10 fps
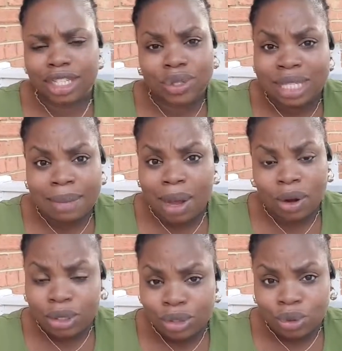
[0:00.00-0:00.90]
issues them I
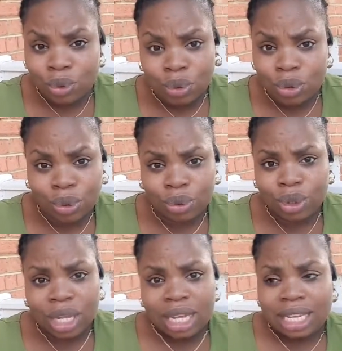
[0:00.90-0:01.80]
got through to?
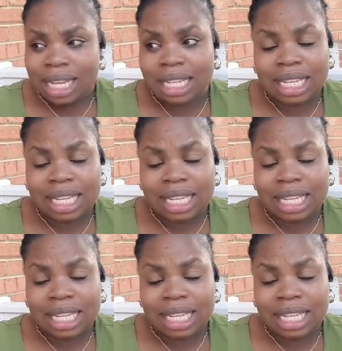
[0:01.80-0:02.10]
You